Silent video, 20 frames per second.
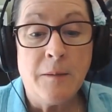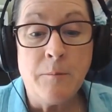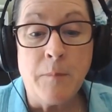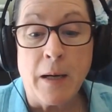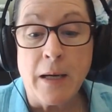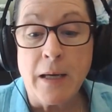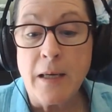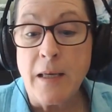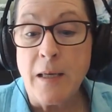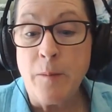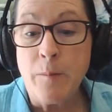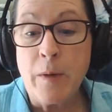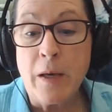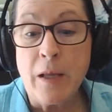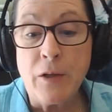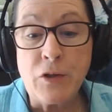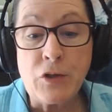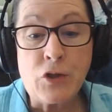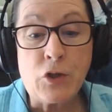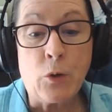My
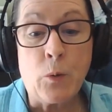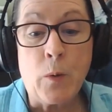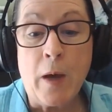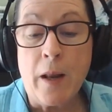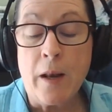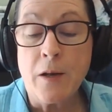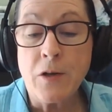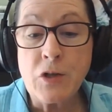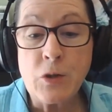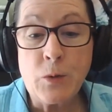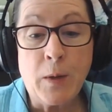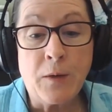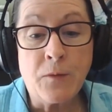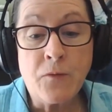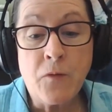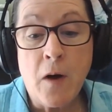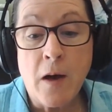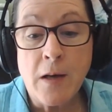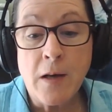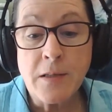email is
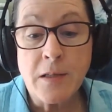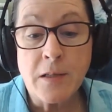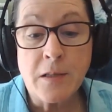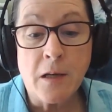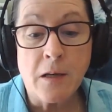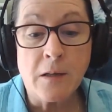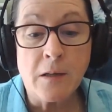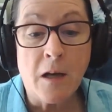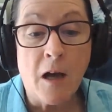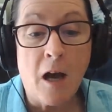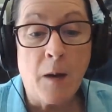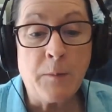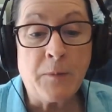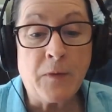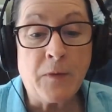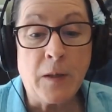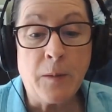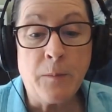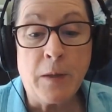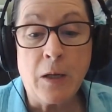JoAnn@JoAnnFawcett.com
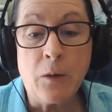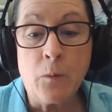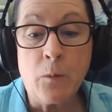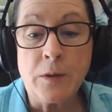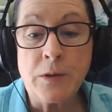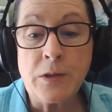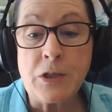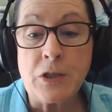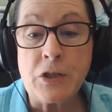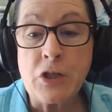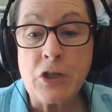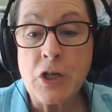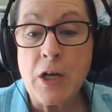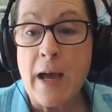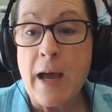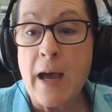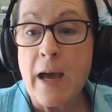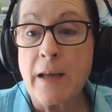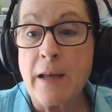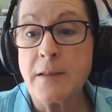if anybody wants to
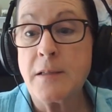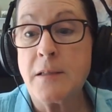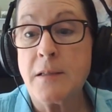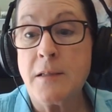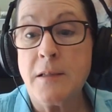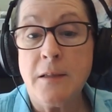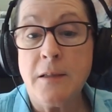chat.